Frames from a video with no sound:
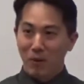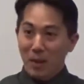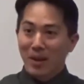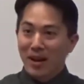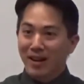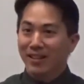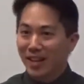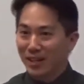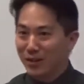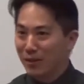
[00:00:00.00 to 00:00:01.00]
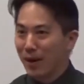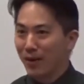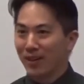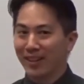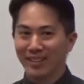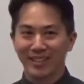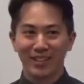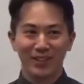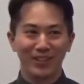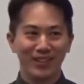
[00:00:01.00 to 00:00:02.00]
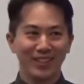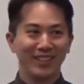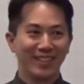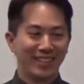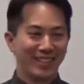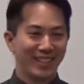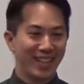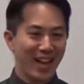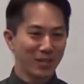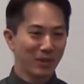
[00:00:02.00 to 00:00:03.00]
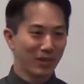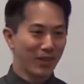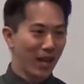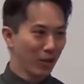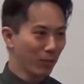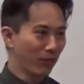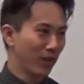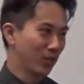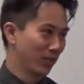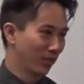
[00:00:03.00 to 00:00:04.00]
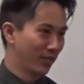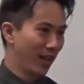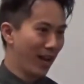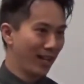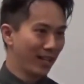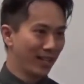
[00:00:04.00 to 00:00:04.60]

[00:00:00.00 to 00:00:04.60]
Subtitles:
what I'm here to tell you about is the aspect of the health professional side.